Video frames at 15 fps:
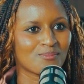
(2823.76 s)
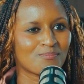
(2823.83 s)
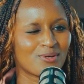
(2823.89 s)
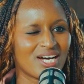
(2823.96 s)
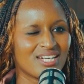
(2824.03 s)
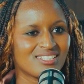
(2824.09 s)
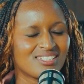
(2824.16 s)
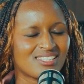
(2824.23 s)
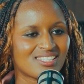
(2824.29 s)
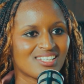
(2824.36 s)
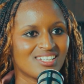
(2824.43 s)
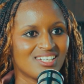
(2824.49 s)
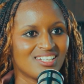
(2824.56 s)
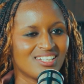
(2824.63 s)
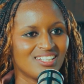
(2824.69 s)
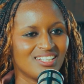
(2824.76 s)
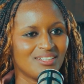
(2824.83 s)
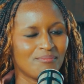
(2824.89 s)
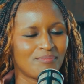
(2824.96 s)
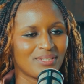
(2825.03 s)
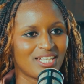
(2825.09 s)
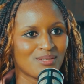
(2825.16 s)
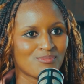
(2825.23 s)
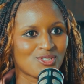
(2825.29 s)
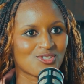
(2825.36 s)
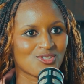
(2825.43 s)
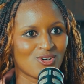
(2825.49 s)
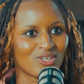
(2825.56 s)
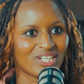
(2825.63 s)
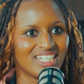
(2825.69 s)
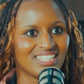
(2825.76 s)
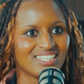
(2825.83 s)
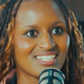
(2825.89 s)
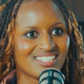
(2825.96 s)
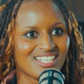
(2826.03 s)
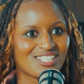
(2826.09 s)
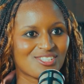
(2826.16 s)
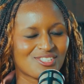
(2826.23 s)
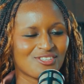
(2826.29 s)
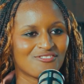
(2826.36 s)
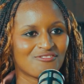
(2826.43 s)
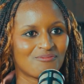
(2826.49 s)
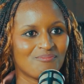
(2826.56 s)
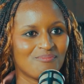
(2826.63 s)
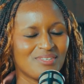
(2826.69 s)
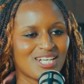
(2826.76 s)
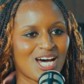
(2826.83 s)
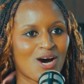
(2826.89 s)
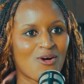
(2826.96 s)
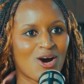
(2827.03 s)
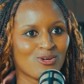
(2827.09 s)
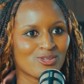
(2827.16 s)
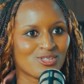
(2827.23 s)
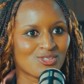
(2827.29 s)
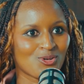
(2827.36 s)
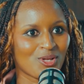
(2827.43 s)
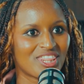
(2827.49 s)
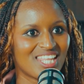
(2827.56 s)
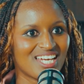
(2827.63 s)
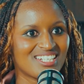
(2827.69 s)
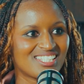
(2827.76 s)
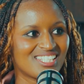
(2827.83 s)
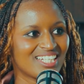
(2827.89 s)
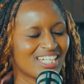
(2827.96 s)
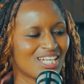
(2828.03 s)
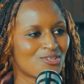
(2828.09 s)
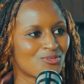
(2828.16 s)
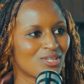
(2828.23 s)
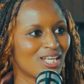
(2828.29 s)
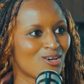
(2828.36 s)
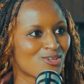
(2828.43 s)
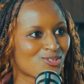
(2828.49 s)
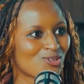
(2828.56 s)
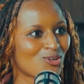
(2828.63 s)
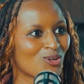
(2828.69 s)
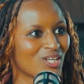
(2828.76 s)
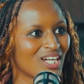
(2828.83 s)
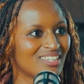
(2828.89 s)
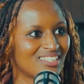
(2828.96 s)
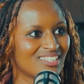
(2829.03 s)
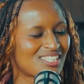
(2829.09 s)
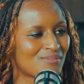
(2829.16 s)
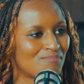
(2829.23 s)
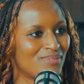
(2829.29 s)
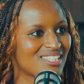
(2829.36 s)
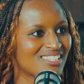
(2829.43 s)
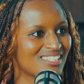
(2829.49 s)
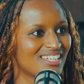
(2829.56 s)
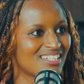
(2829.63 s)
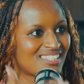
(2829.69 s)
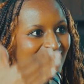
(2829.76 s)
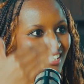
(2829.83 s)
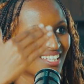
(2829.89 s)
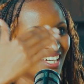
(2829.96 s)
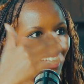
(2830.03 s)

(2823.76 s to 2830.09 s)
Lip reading: brand became strong in the sense of now I was authentic and real. I was no longer this business.